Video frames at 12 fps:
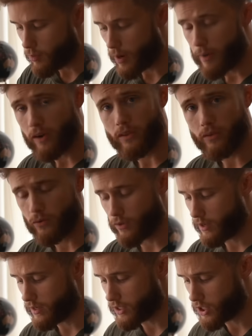primarily through
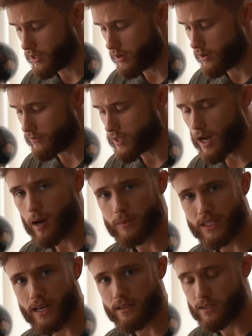the addition of
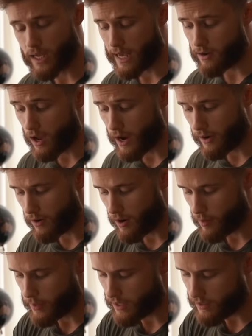top sets and
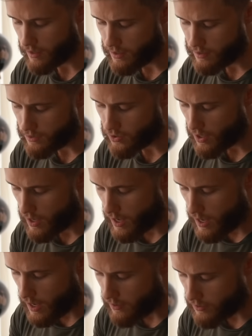higher RPEs.
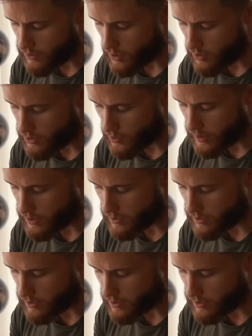And then there's also a